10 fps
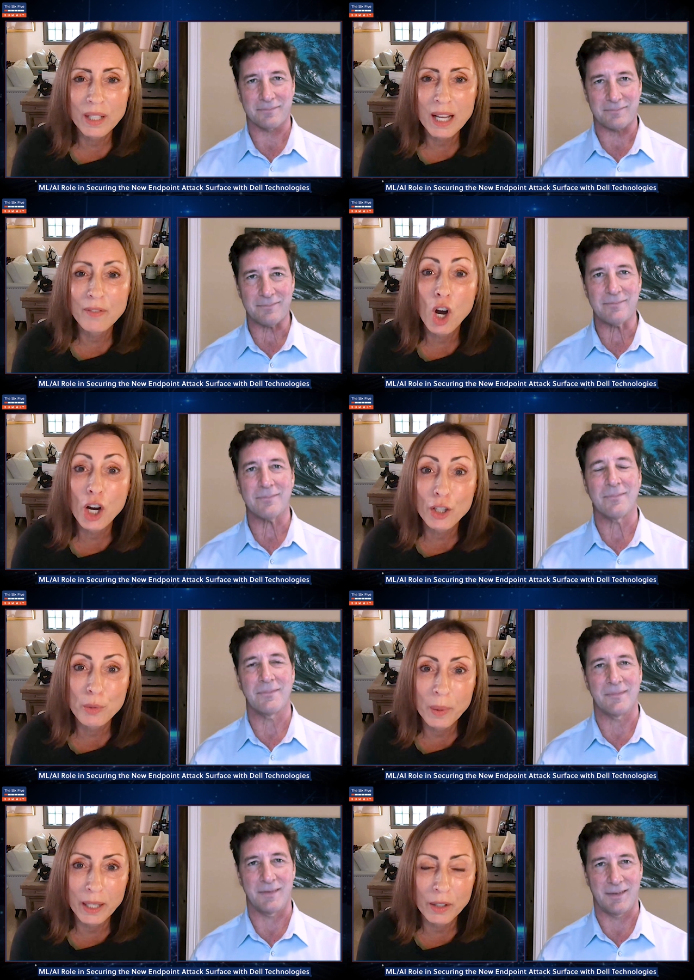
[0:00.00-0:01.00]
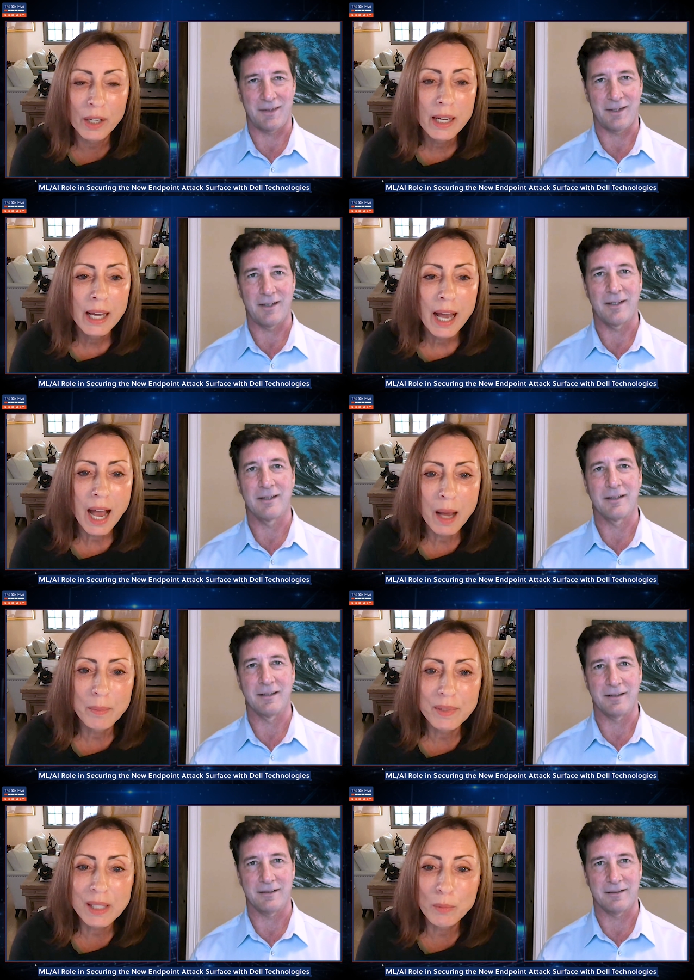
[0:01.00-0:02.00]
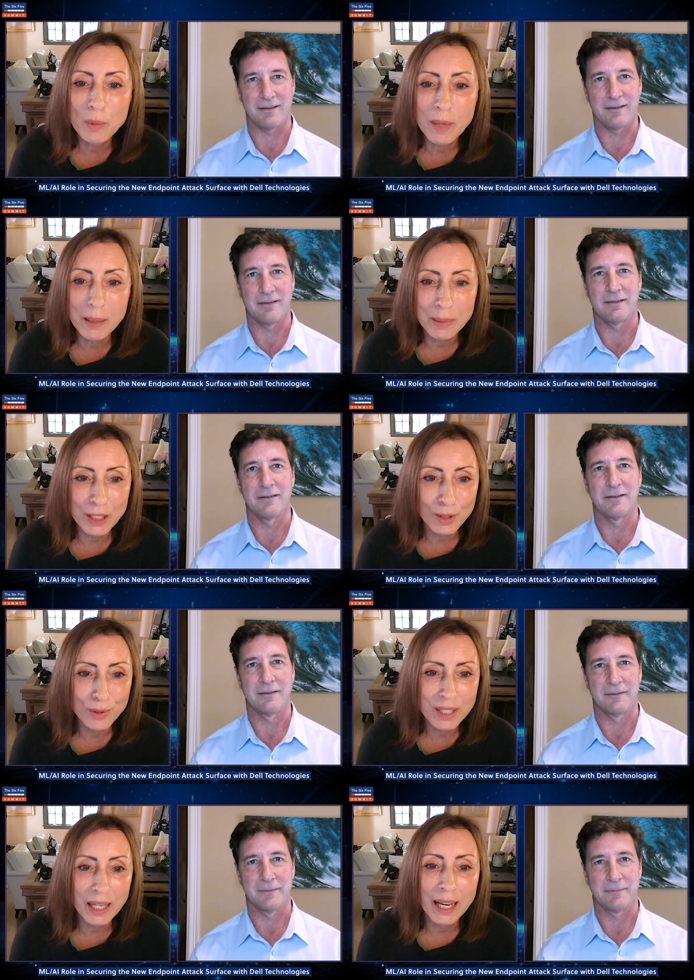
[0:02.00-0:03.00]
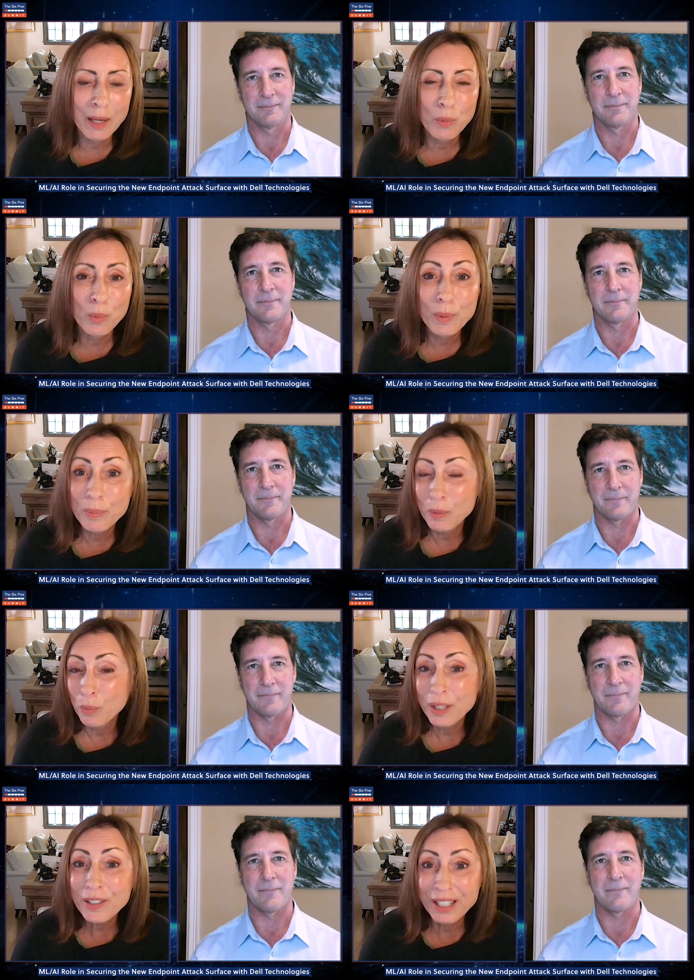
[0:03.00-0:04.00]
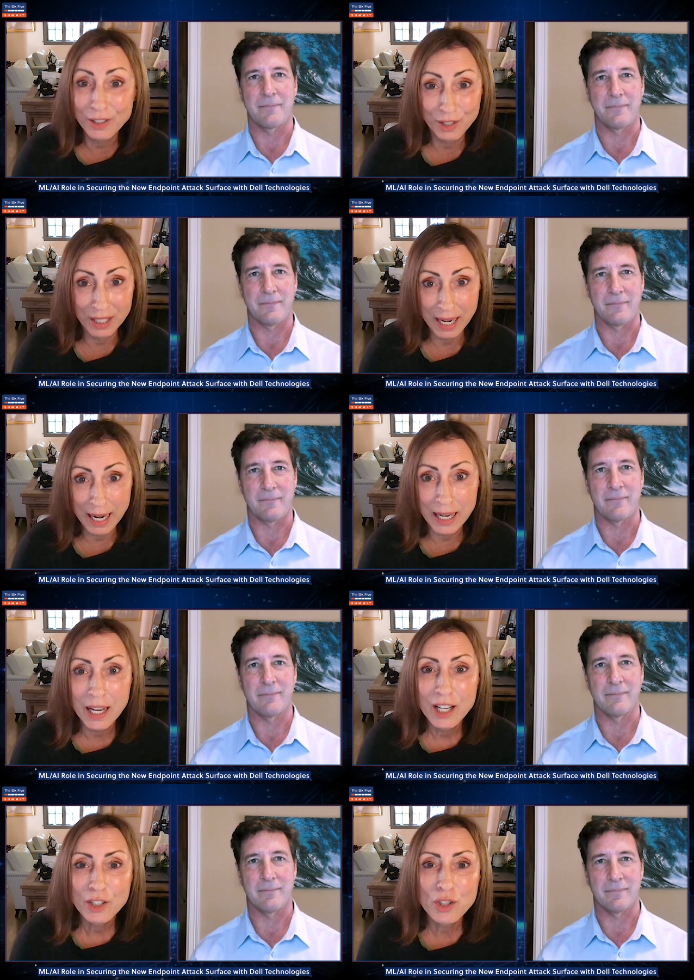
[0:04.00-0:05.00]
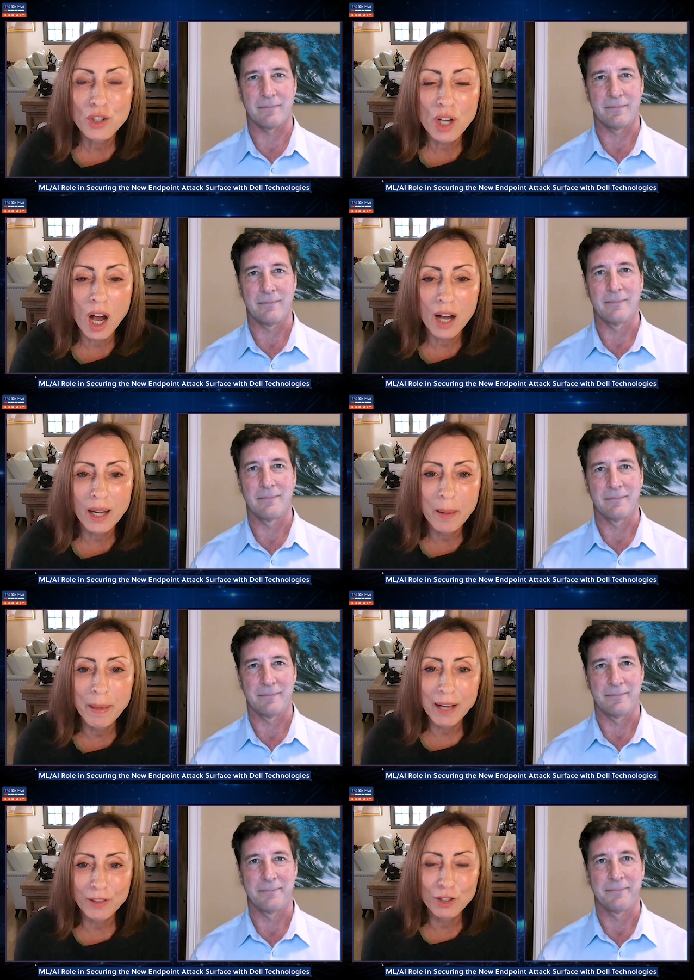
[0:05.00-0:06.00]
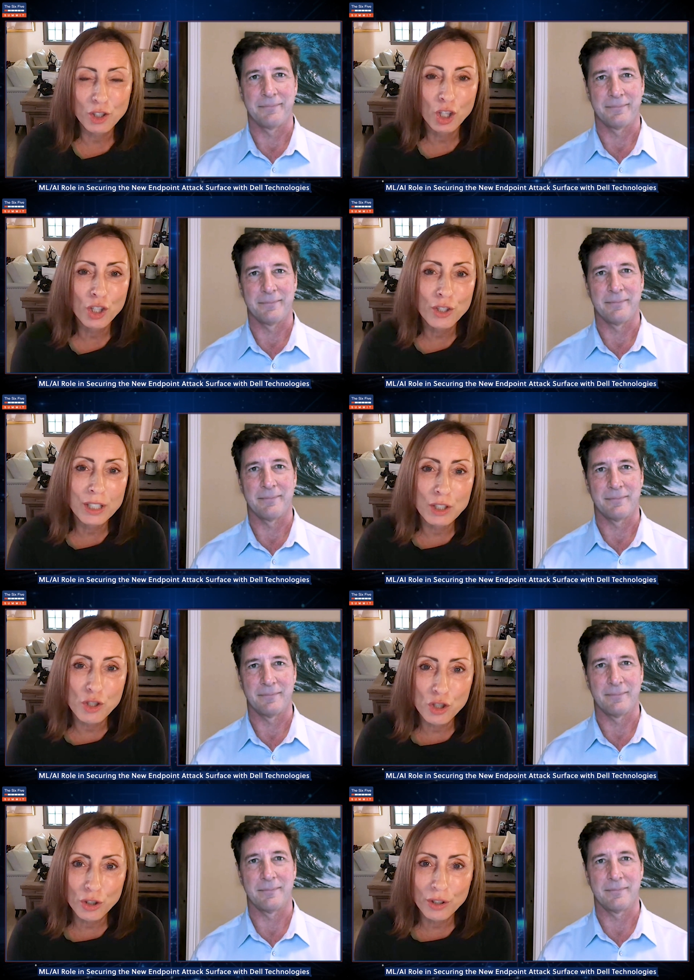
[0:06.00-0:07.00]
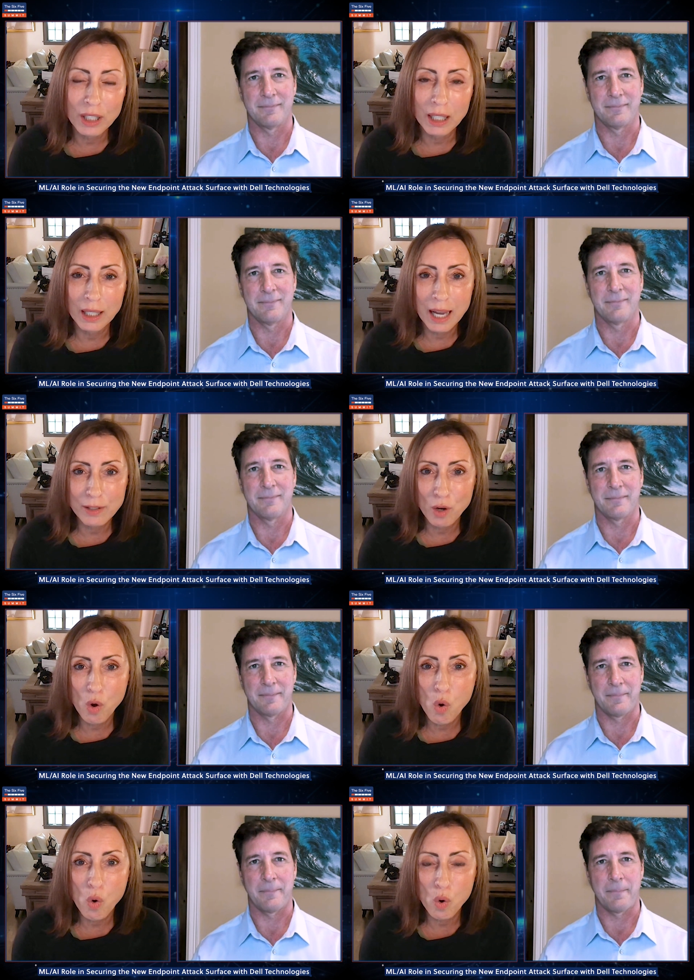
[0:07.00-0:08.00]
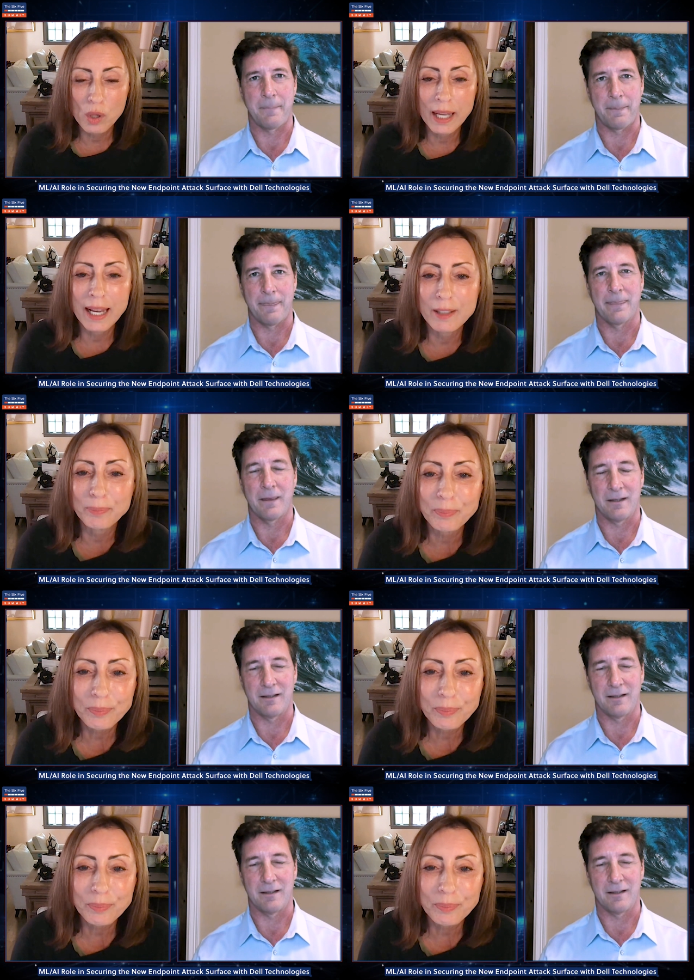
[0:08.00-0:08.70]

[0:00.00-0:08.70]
Speaker 1: kind of hardware um, someone might be using, and but we're here today to talk about the security journey as a whole and